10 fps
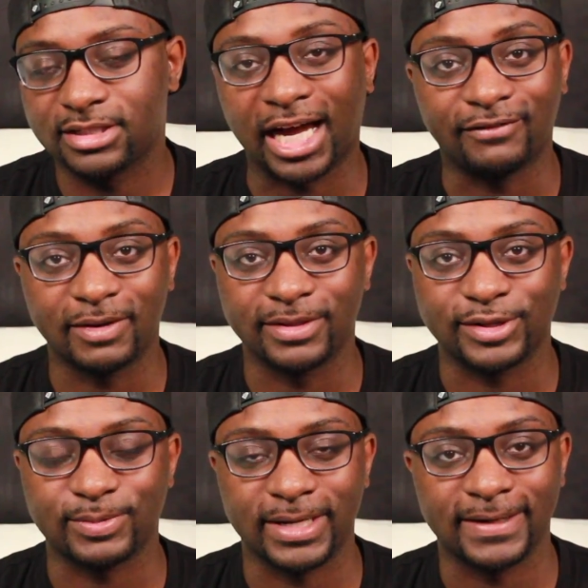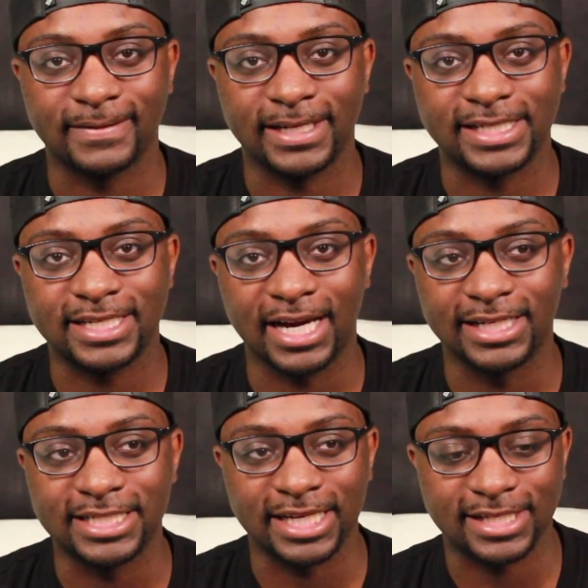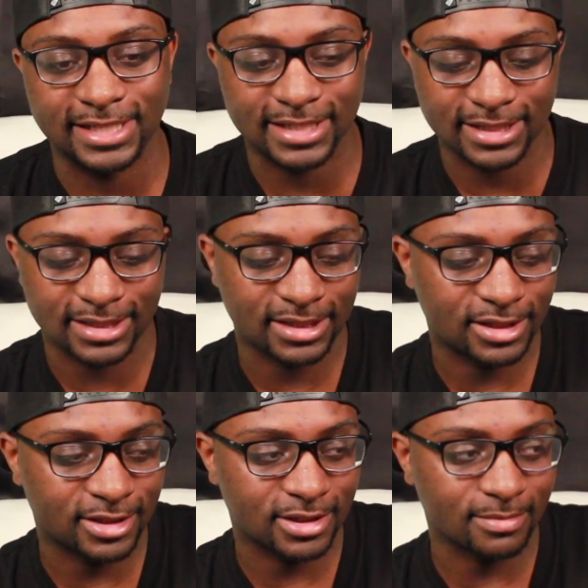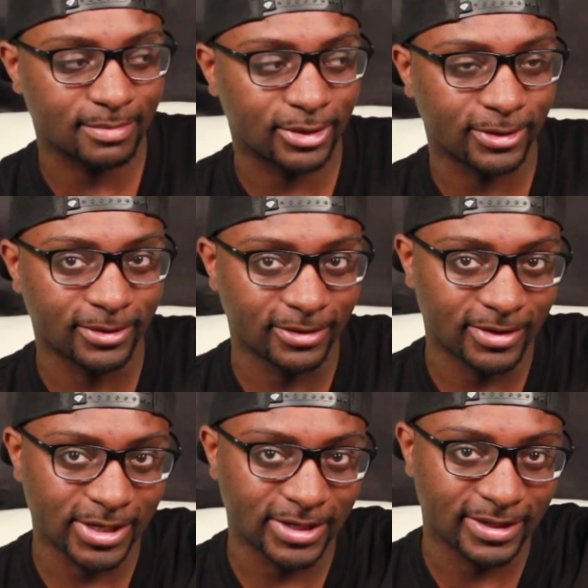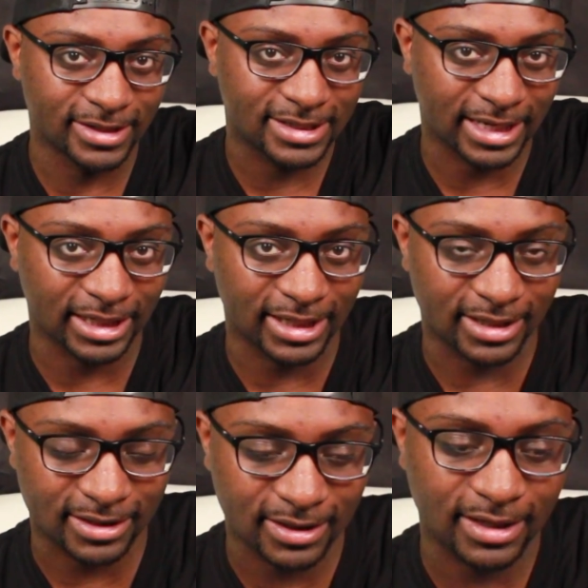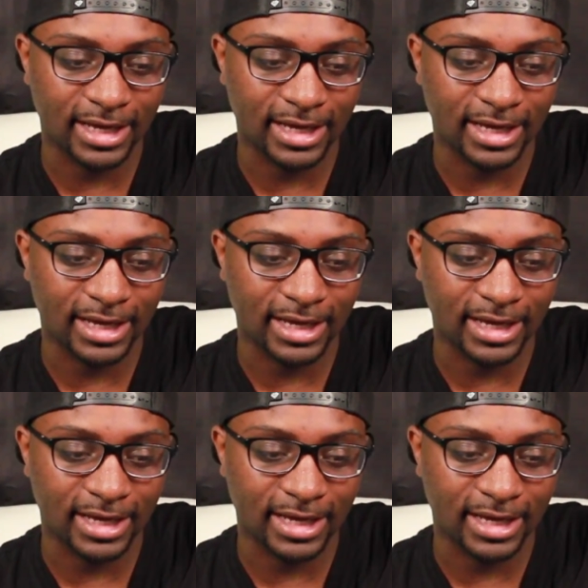got from this one. It's not just smooth sailing,